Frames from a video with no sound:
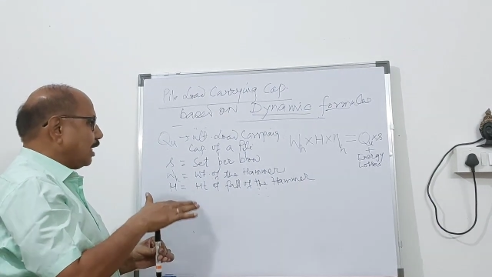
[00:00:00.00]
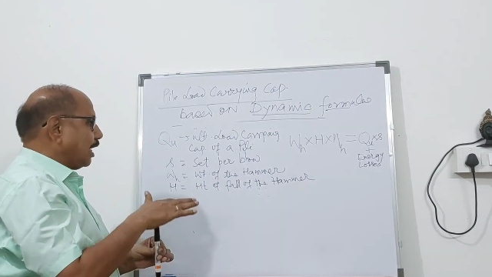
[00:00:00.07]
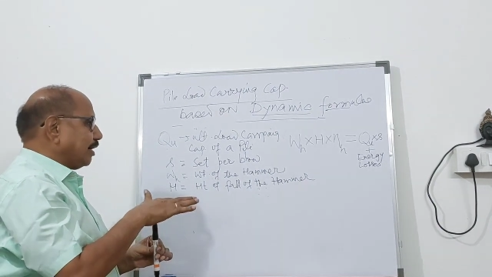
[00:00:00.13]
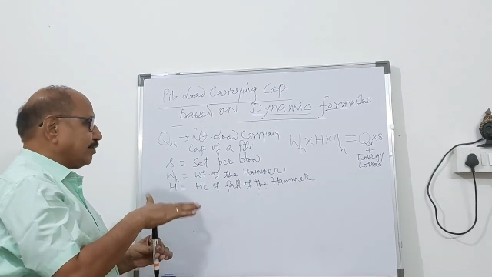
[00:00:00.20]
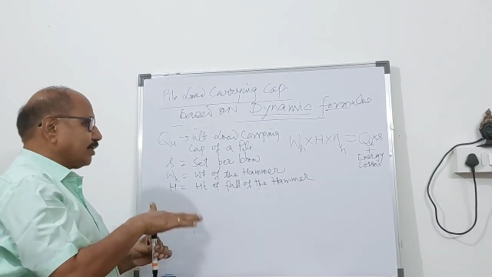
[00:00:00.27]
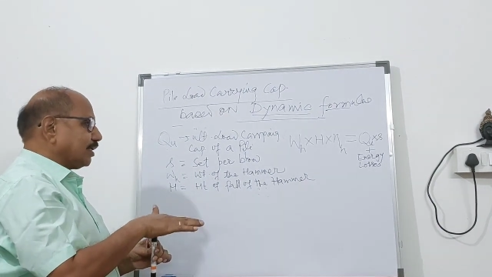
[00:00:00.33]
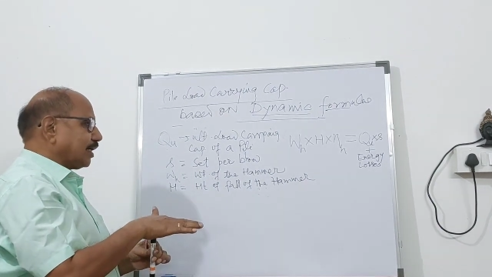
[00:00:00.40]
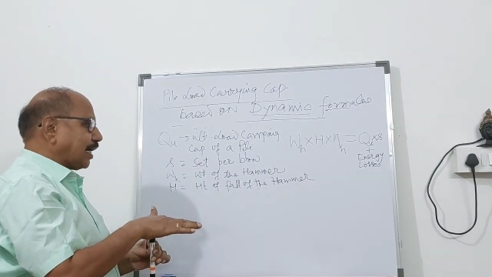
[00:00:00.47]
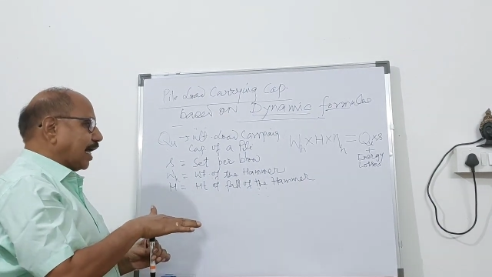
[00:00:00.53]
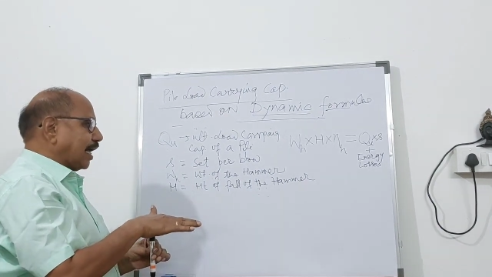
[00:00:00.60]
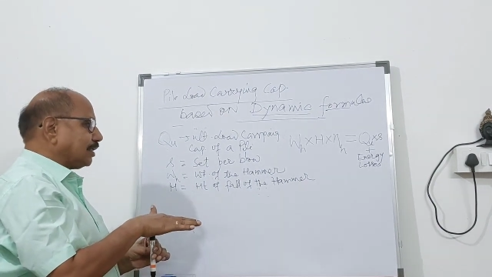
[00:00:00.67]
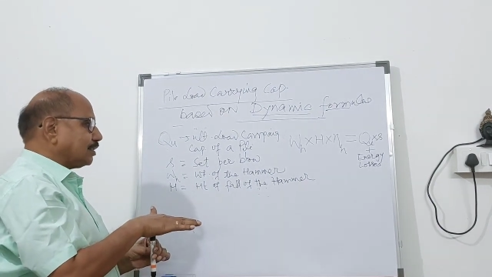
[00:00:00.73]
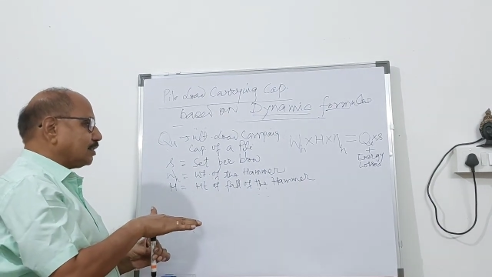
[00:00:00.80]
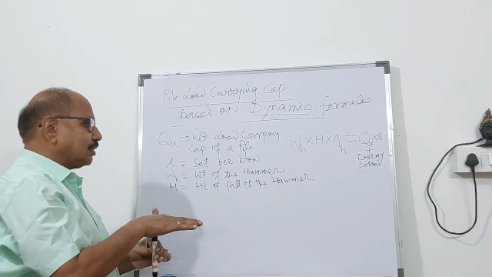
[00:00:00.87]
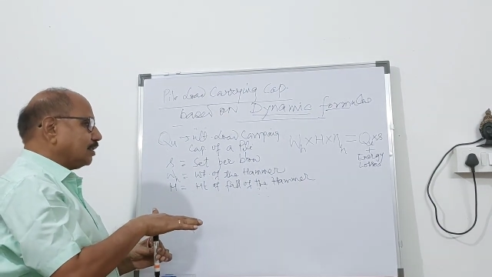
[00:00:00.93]
having
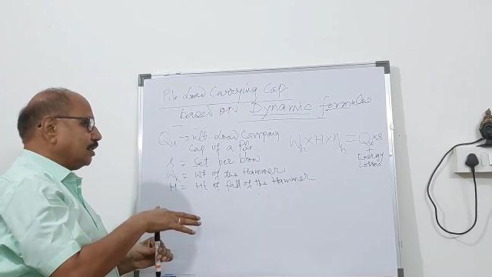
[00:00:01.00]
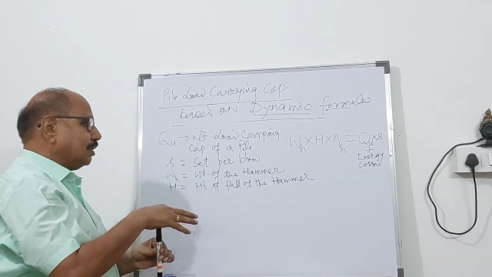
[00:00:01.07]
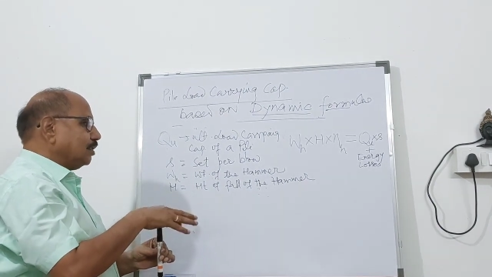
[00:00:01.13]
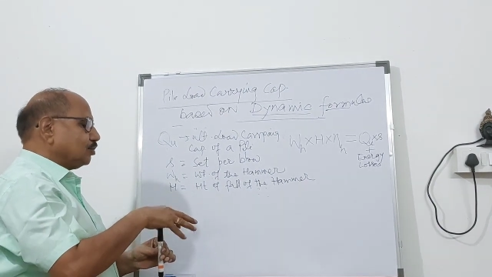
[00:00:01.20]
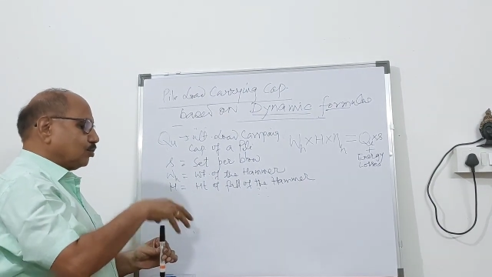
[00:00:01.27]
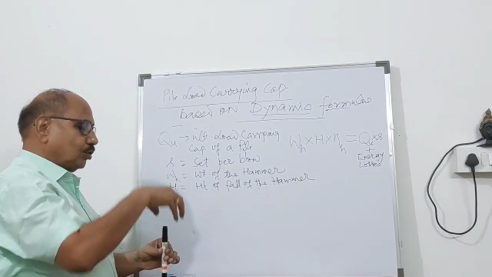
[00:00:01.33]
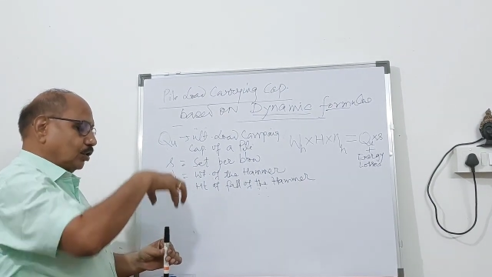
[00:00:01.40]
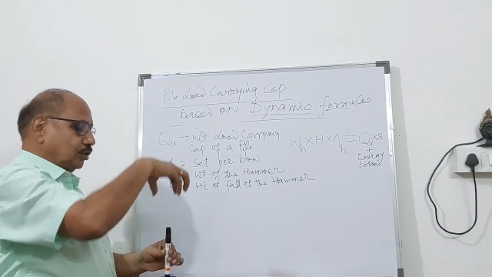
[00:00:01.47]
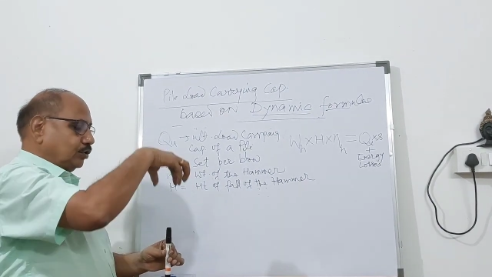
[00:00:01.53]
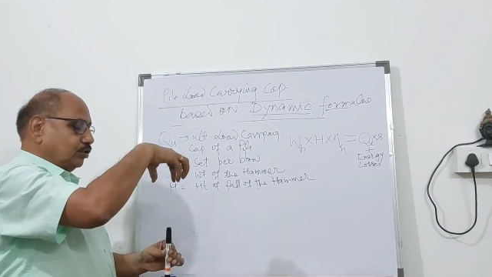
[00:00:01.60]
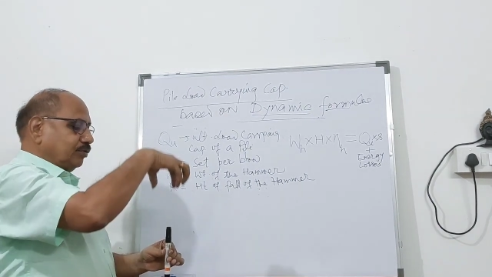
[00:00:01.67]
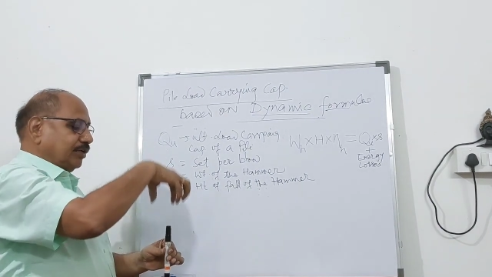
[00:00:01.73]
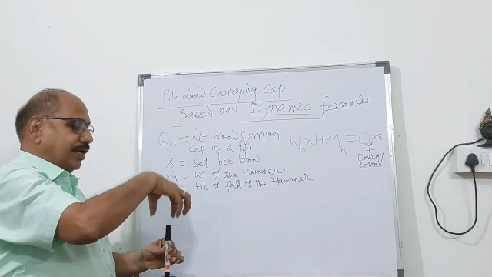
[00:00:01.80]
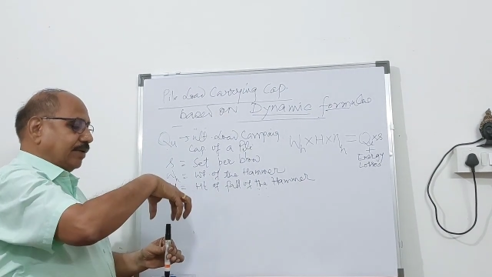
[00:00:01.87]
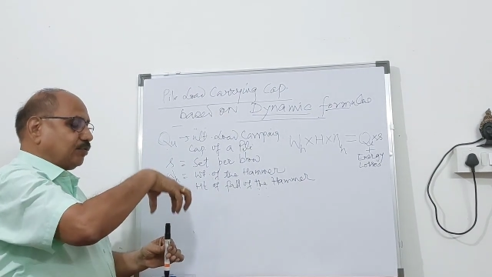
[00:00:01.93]
cracks. So
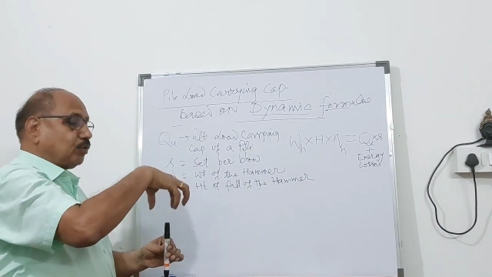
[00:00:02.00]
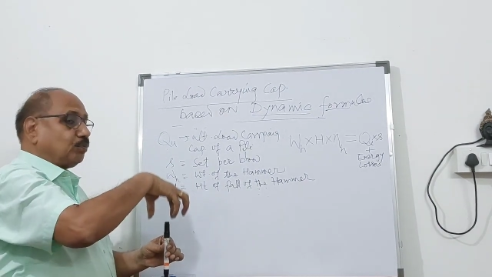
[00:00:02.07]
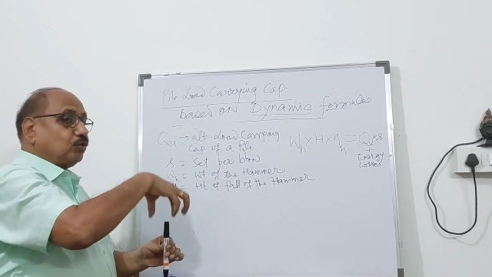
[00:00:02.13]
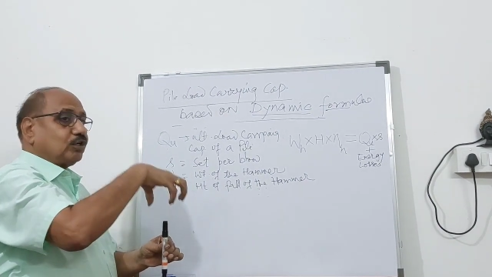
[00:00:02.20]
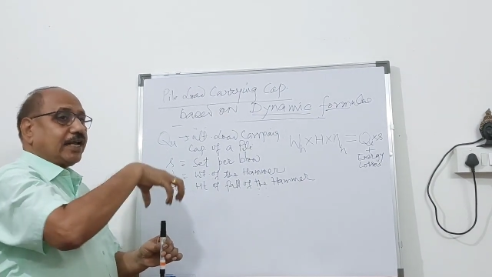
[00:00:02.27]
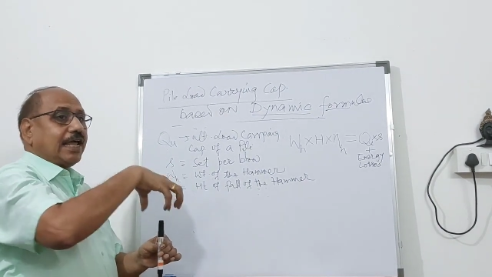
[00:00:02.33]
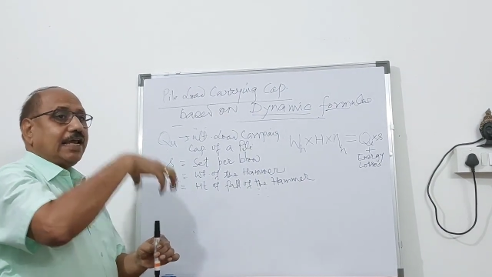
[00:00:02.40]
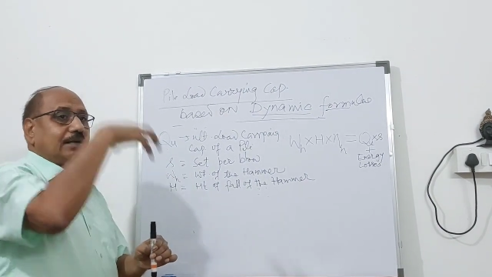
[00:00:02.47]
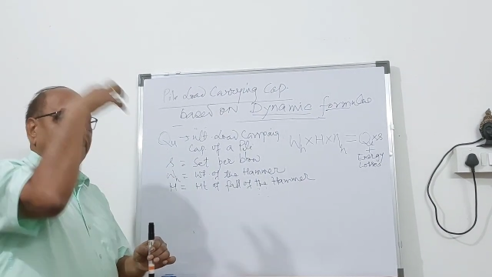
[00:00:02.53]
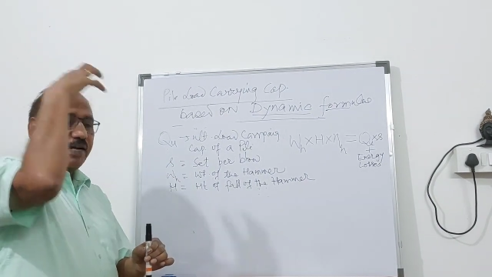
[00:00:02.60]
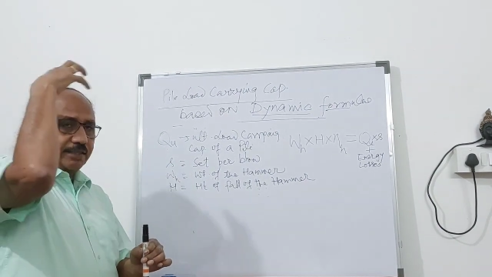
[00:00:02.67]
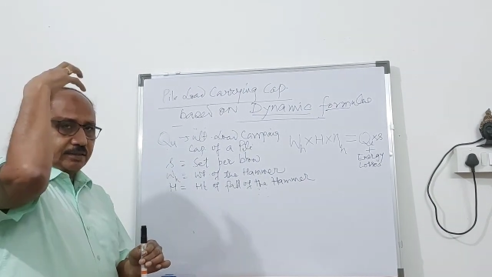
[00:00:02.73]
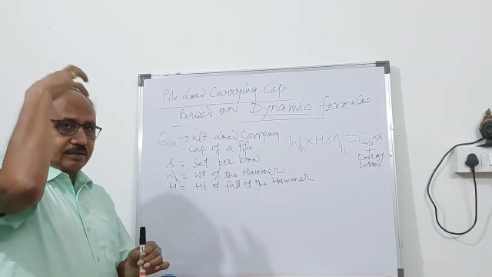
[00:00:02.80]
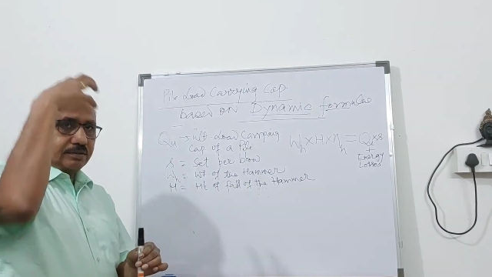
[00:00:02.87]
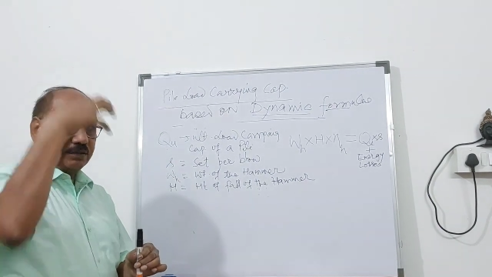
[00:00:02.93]
you will have to put helmet.